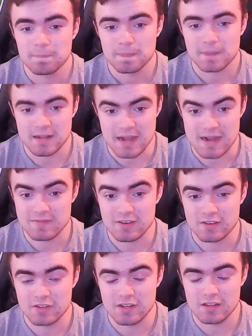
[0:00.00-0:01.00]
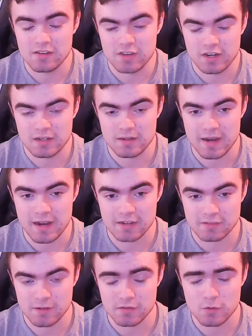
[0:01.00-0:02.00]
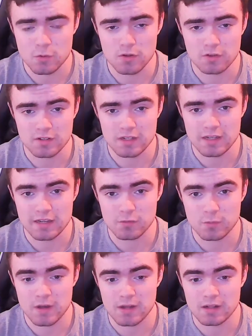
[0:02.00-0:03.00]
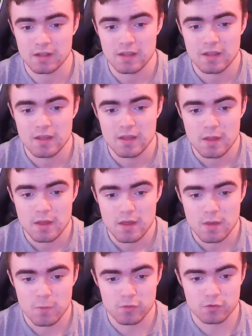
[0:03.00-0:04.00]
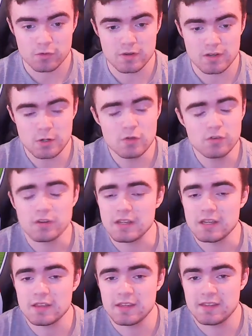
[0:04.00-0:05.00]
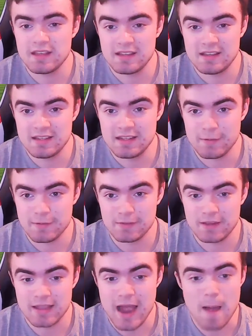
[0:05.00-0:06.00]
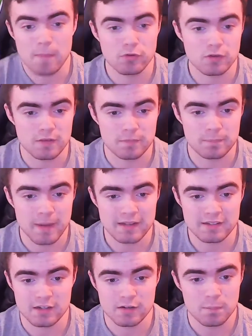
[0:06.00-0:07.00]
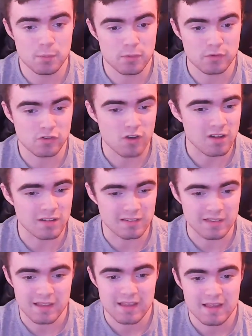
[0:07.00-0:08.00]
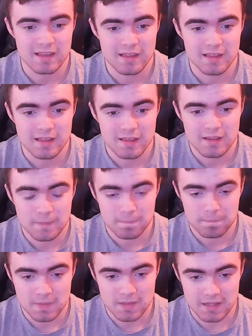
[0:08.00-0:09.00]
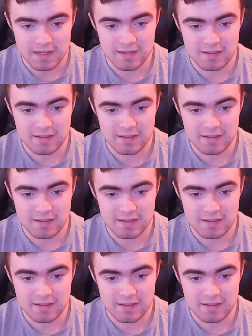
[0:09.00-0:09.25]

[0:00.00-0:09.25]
And I've conceded the second highest amount of goals in the league as well. So usually you expect them to get absolutely battered, but with Charlton, like,